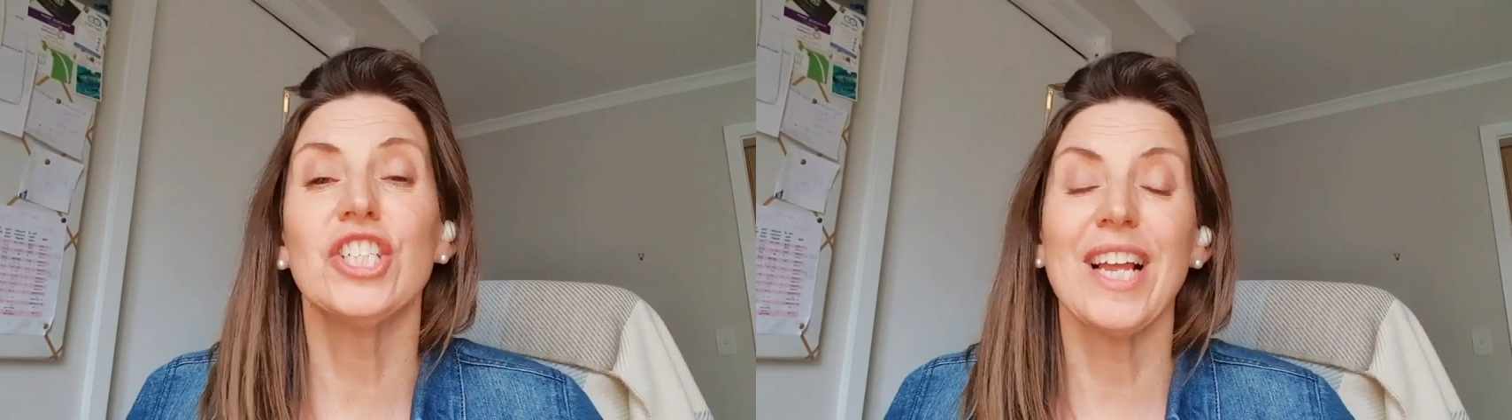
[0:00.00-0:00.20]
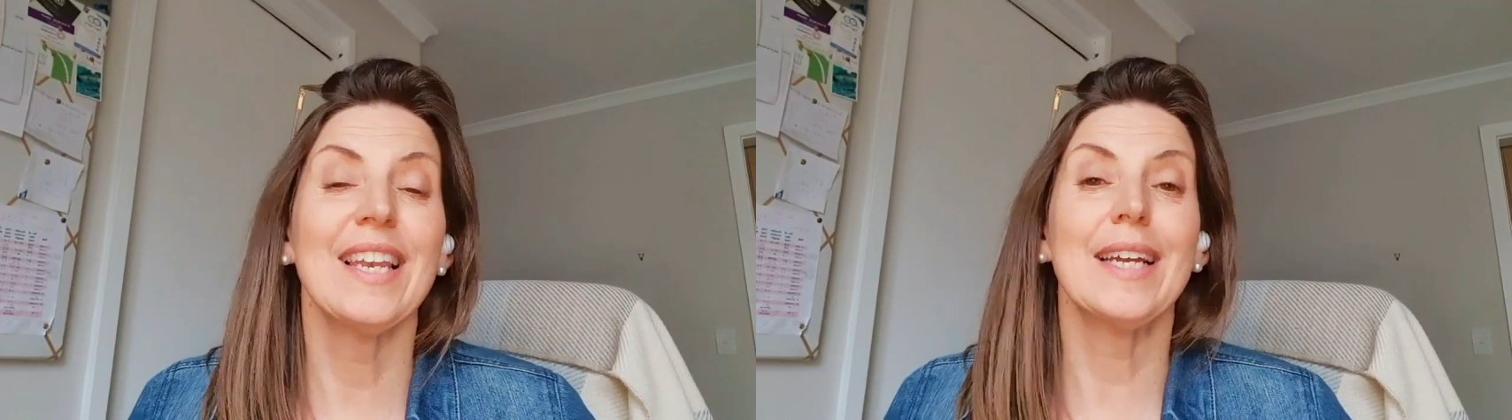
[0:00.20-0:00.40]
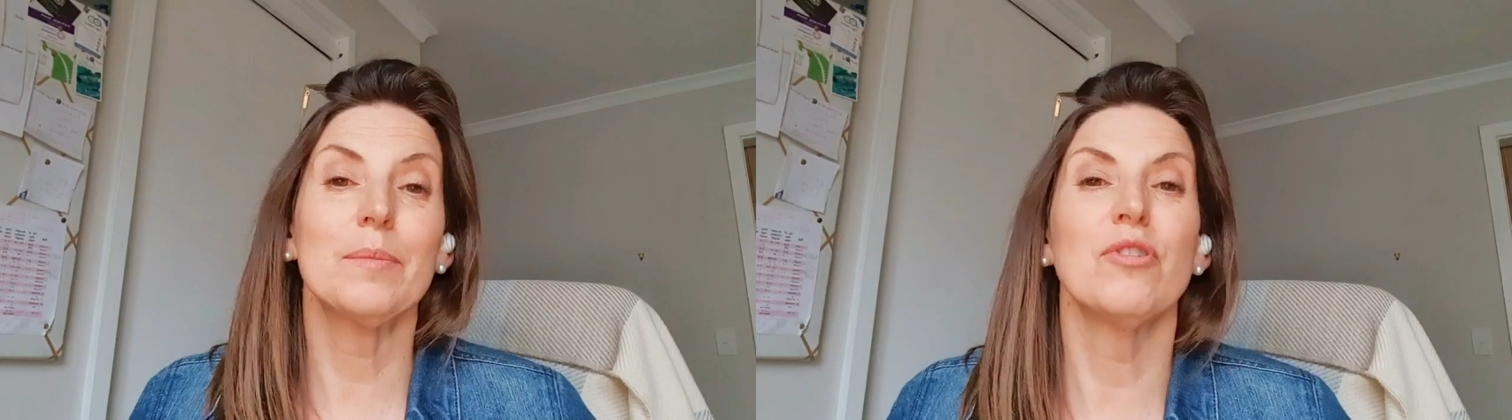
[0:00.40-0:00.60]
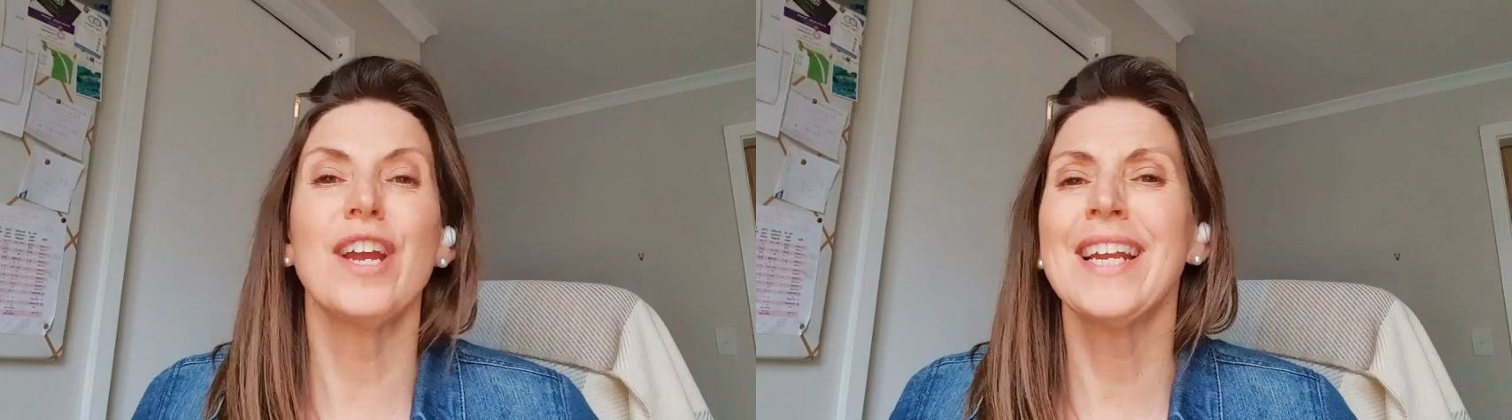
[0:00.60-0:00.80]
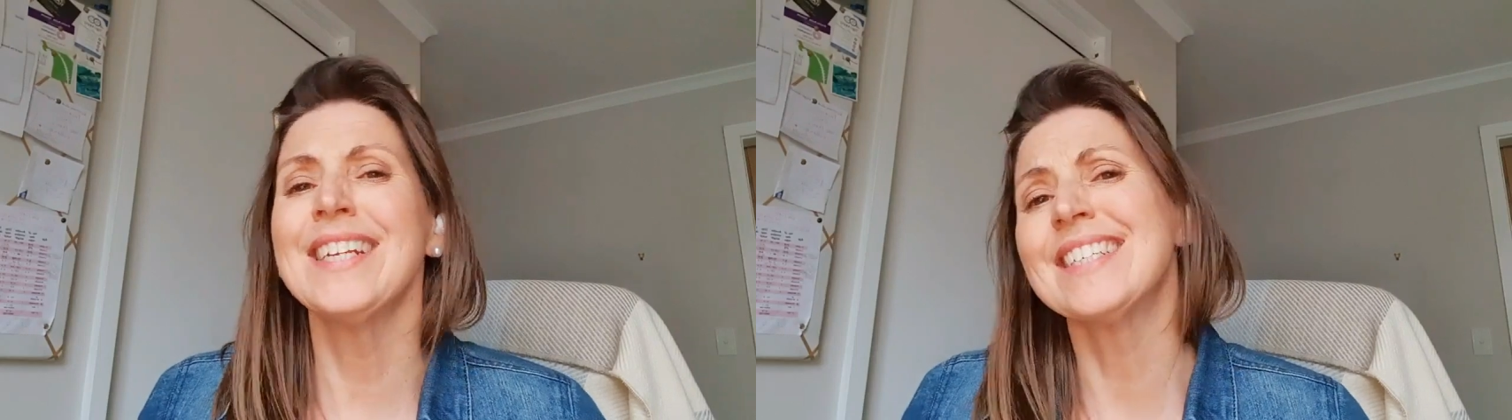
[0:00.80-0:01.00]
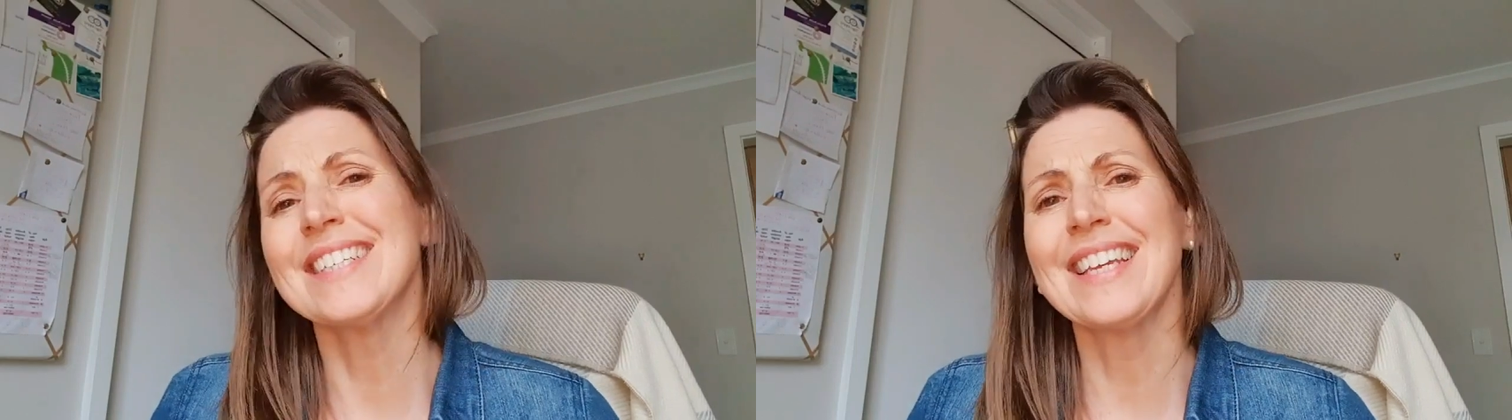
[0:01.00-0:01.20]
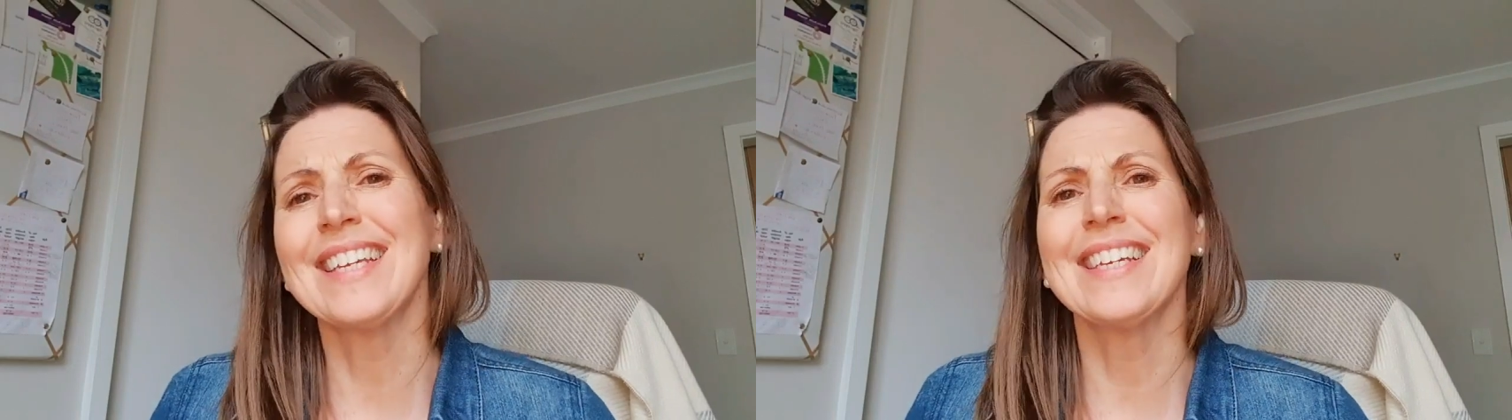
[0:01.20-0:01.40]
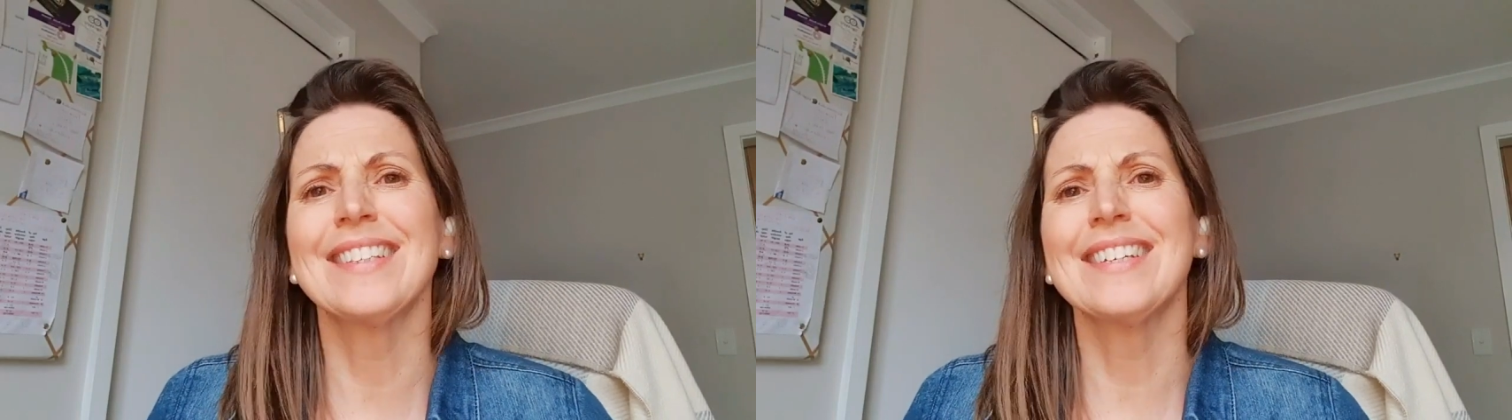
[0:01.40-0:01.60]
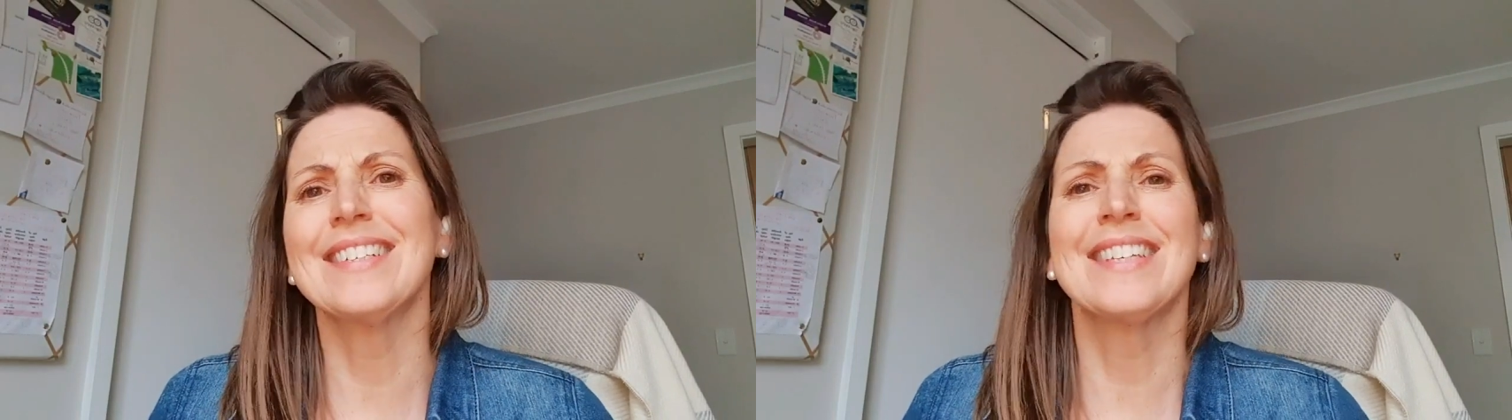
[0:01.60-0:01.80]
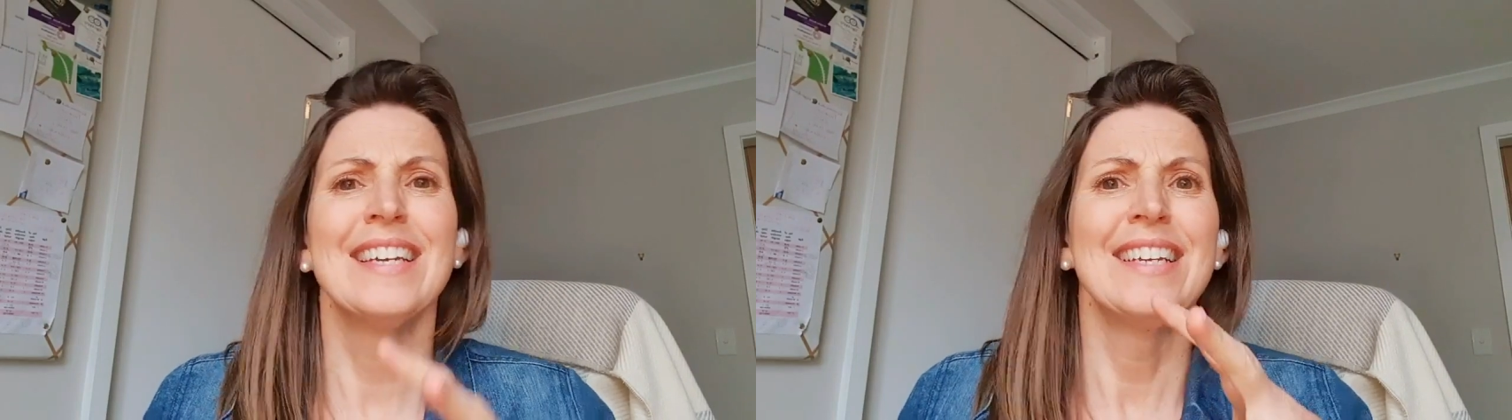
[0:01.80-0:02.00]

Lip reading: jet-lagged brain into thinking that